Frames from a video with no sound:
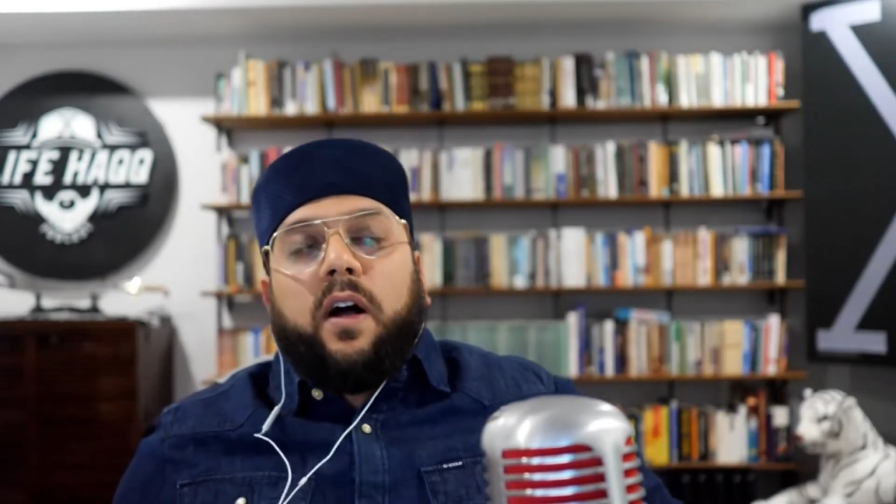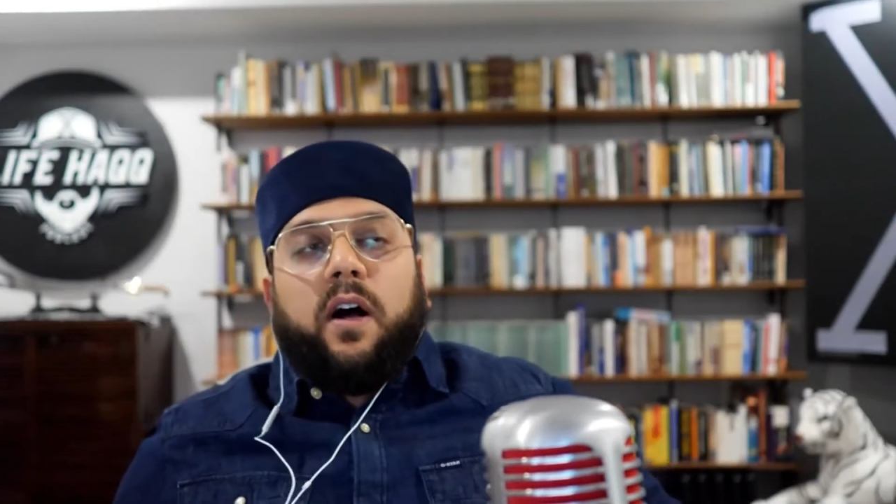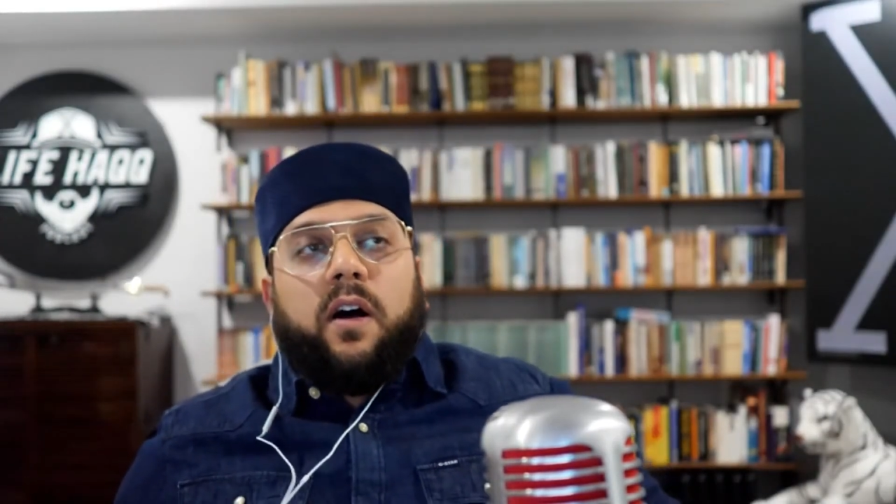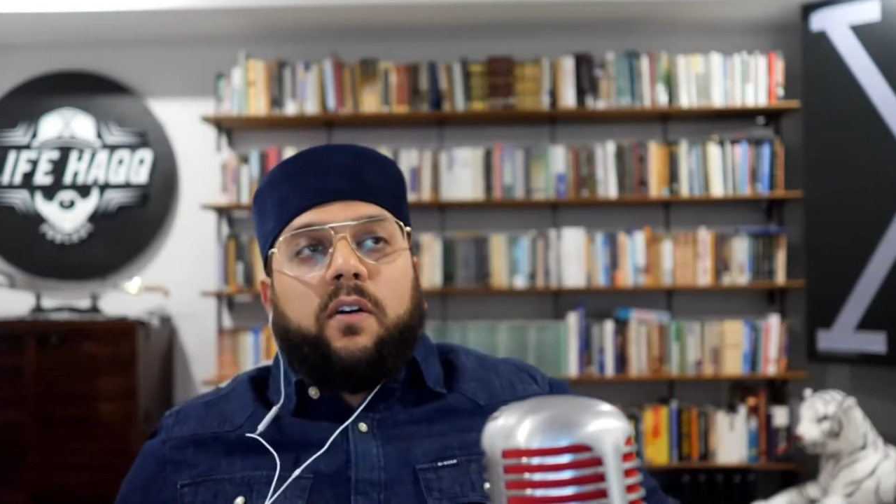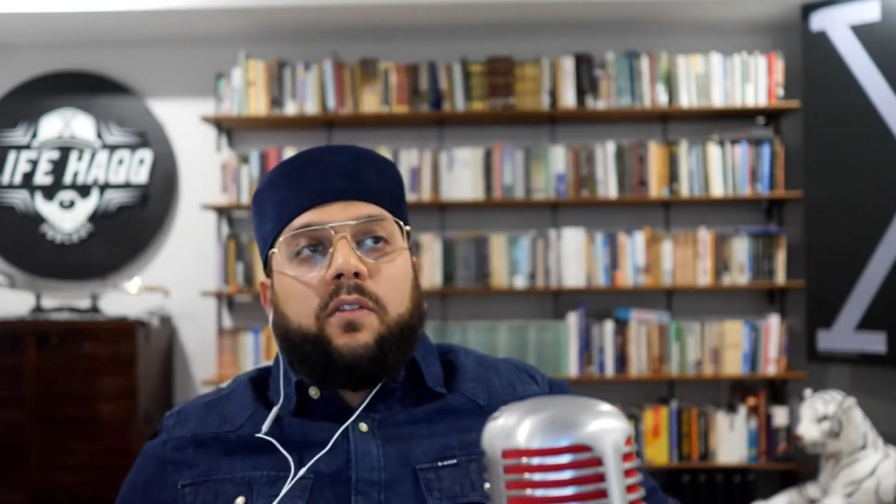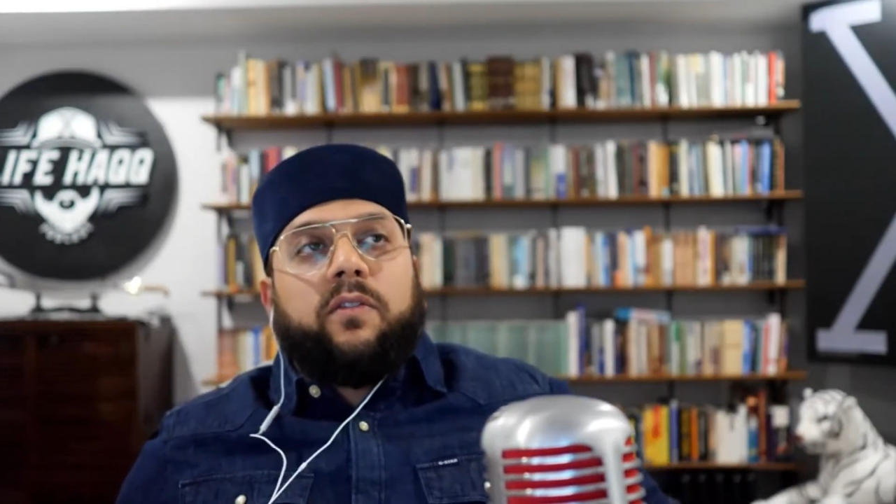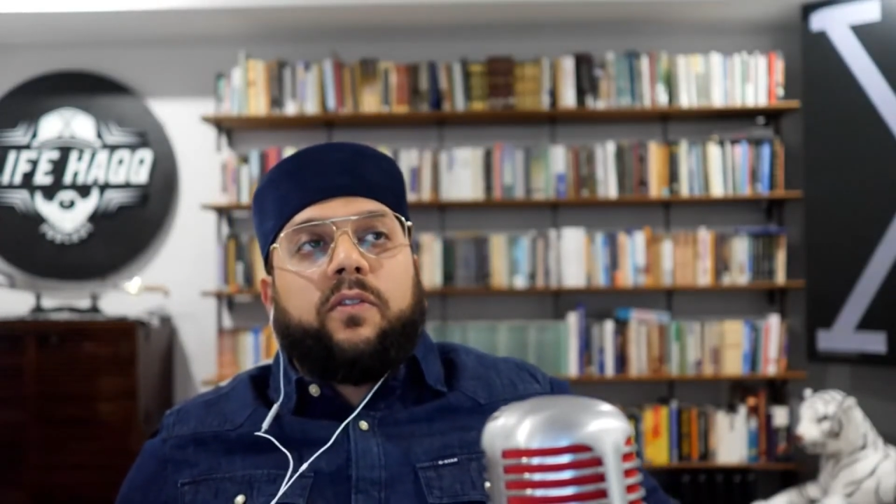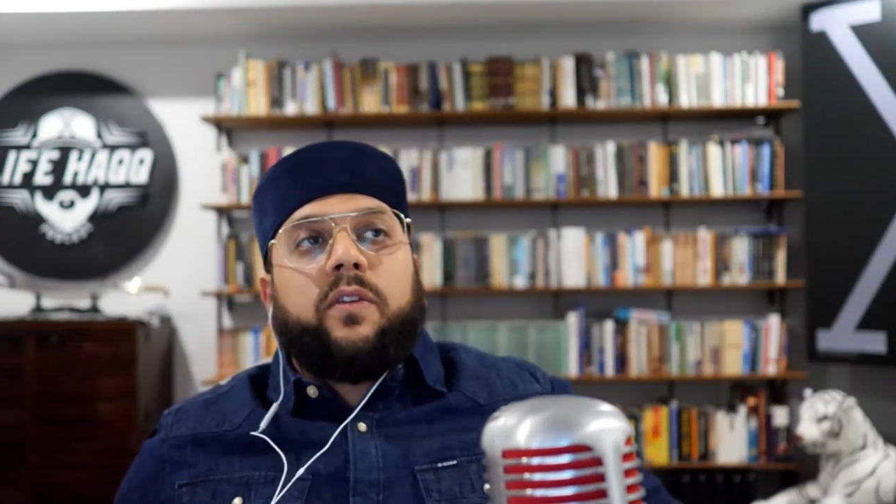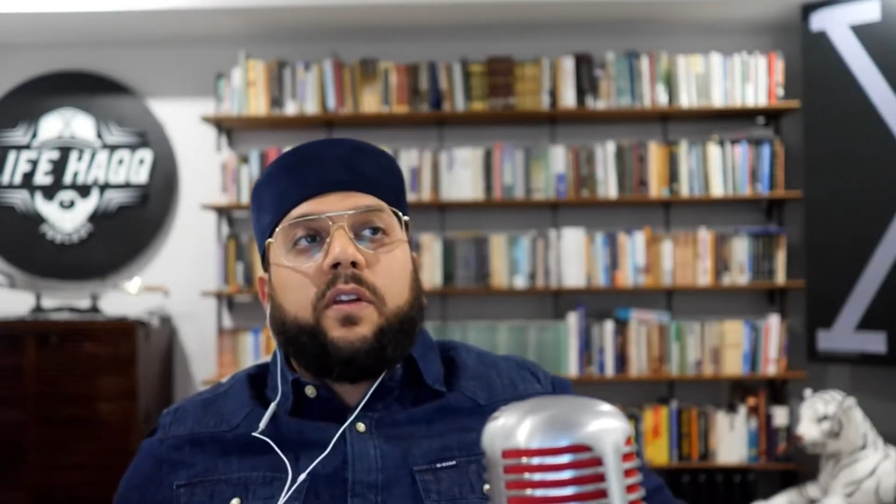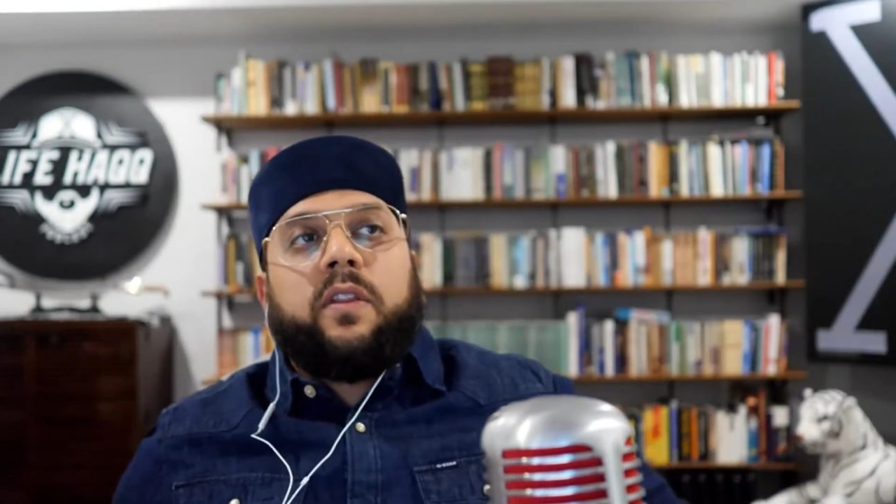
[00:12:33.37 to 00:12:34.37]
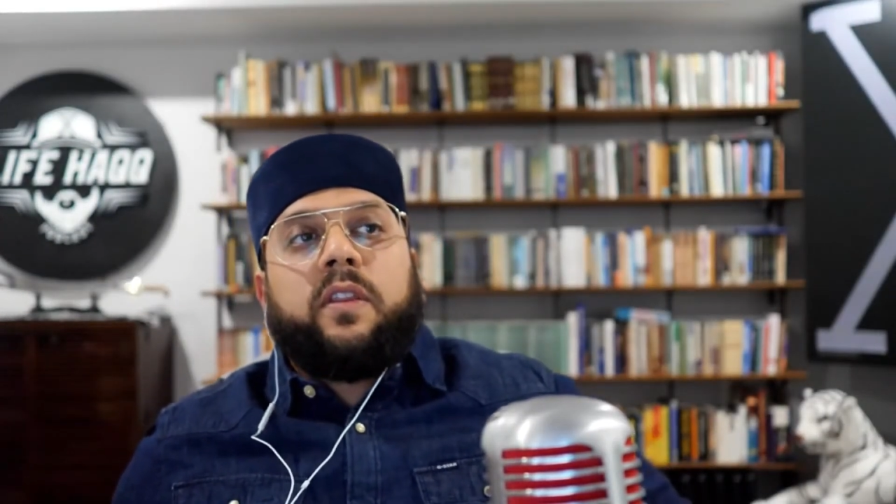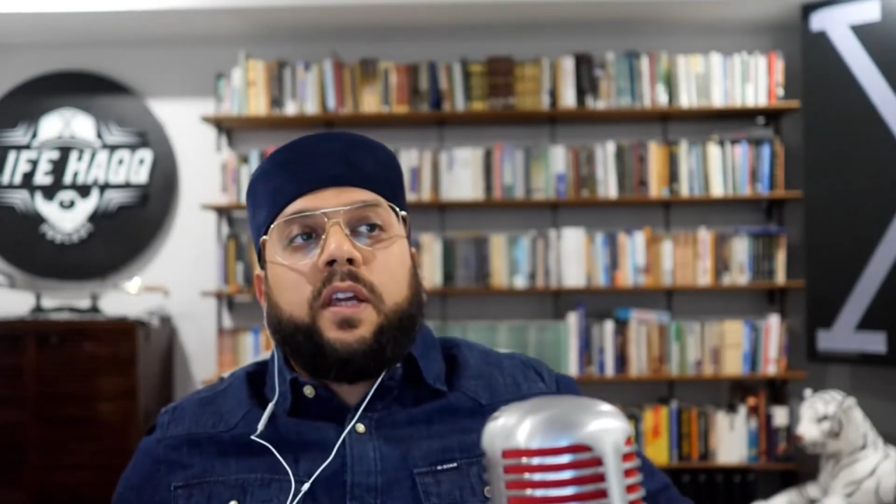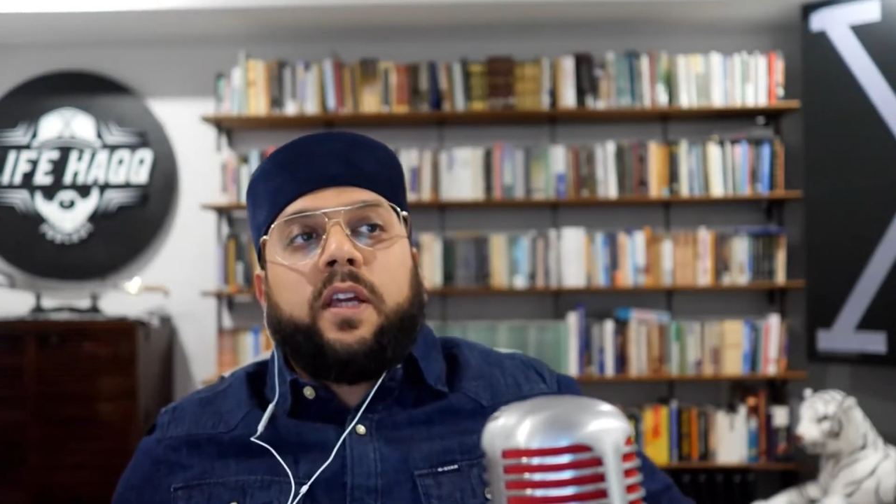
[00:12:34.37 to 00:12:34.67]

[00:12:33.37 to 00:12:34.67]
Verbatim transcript: of the